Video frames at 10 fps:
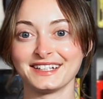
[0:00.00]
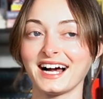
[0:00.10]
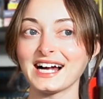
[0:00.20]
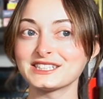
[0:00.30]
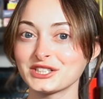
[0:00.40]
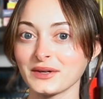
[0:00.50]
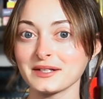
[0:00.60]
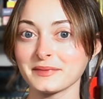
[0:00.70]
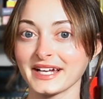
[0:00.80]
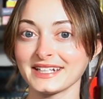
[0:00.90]
I do
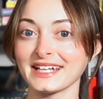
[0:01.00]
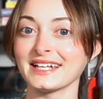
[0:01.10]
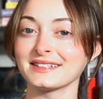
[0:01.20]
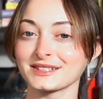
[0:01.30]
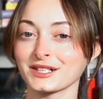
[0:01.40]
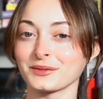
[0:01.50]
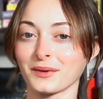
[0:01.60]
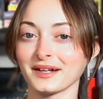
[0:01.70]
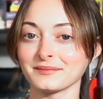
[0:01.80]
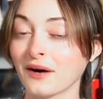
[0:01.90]
admit it is a good one.